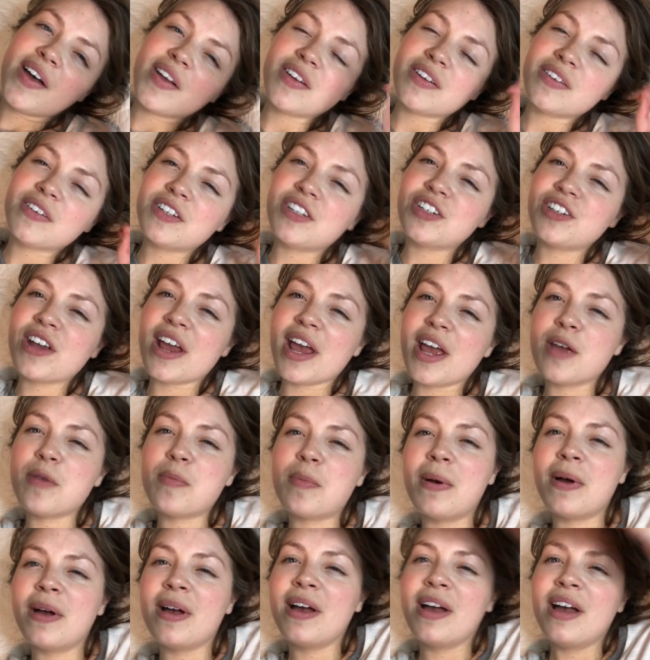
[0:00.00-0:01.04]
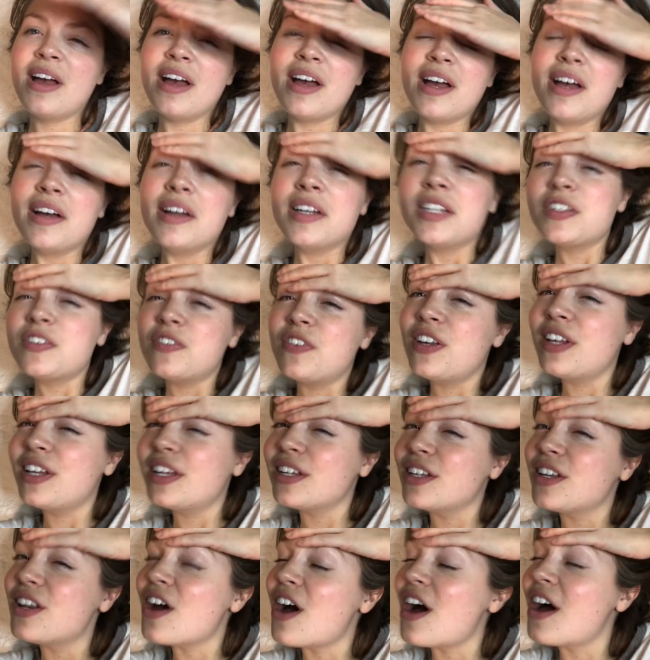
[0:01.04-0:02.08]
Shape. It's
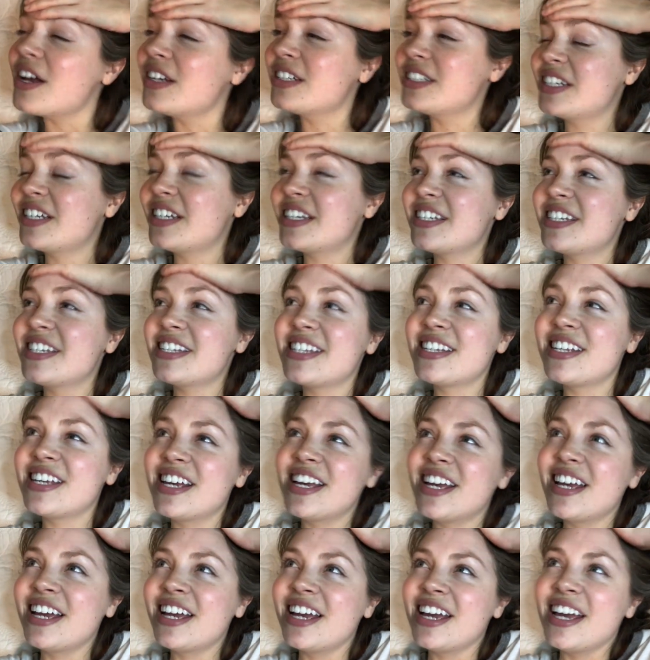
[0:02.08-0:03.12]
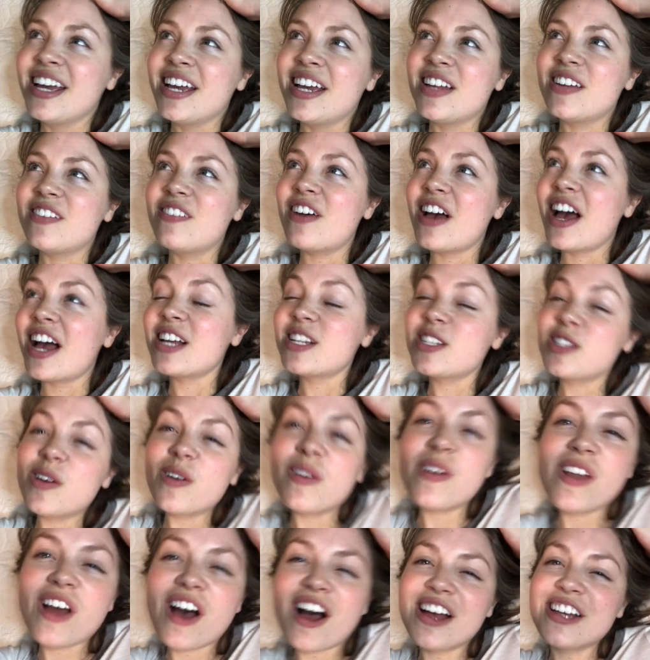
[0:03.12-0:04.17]
feeling nauseous. In fact, so
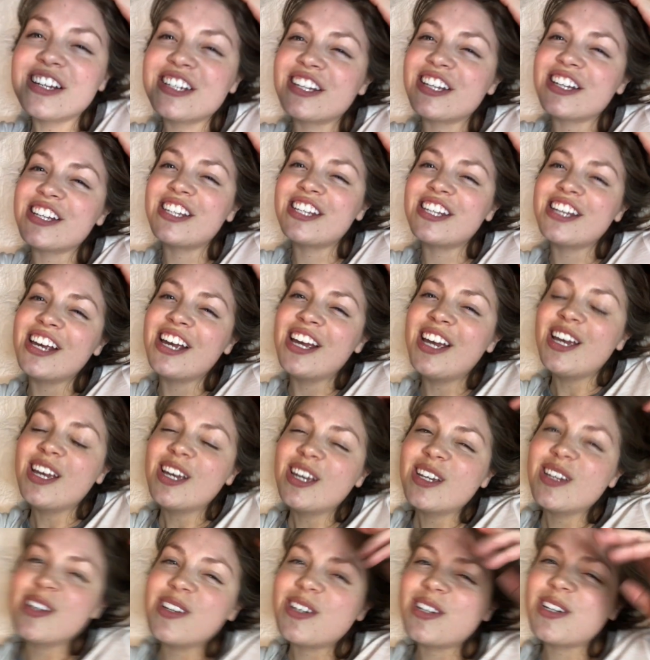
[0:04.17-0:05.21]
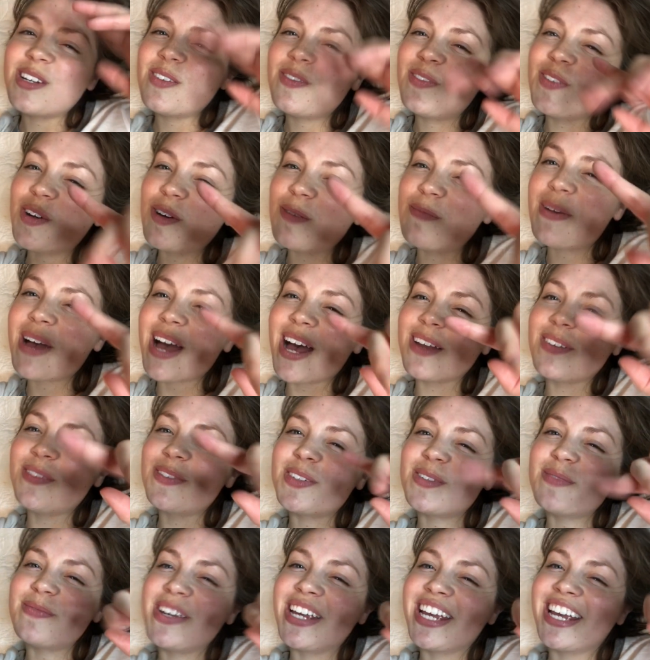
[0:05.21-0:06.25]
nauseous, you should feel bad for
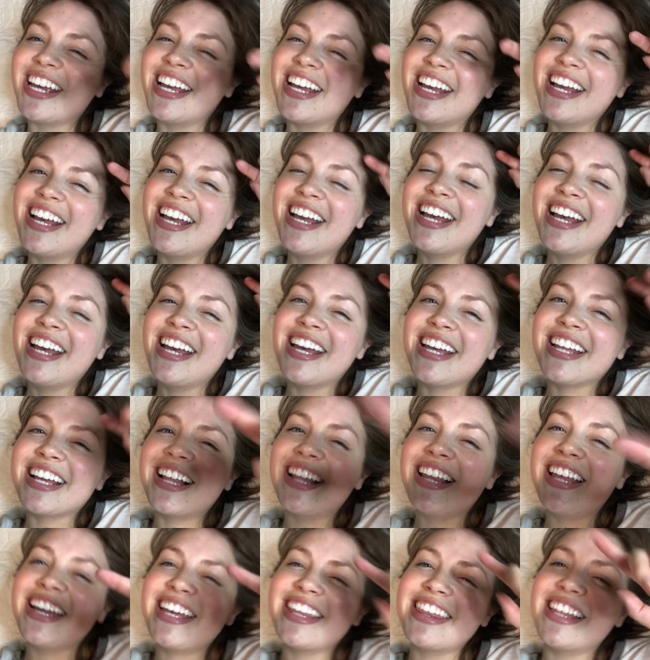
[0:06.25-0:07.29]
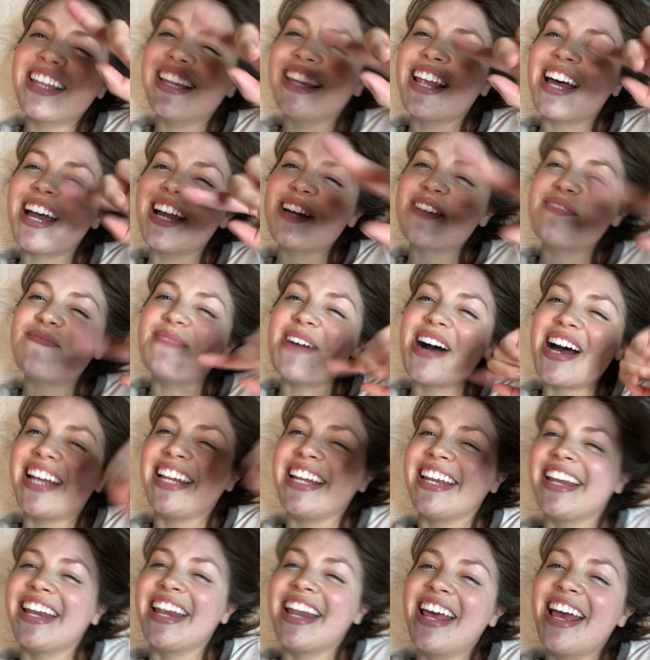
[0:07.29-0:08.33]
me and click the like
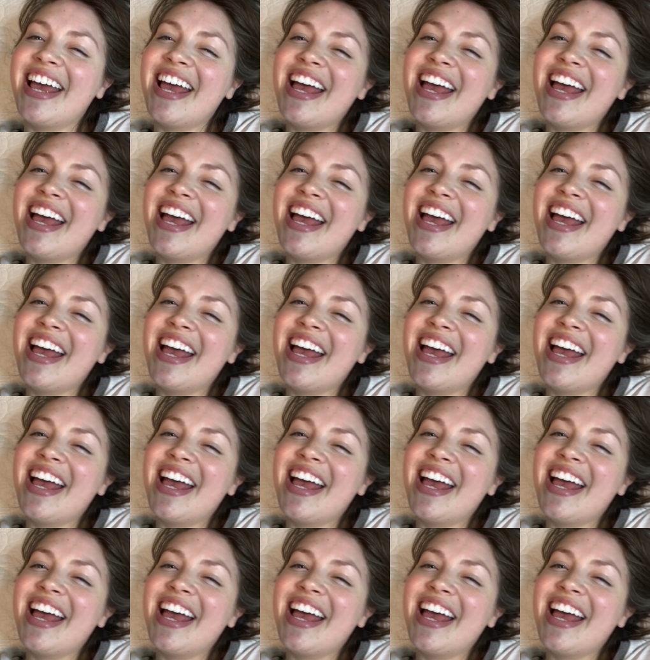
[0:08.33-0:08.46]
button.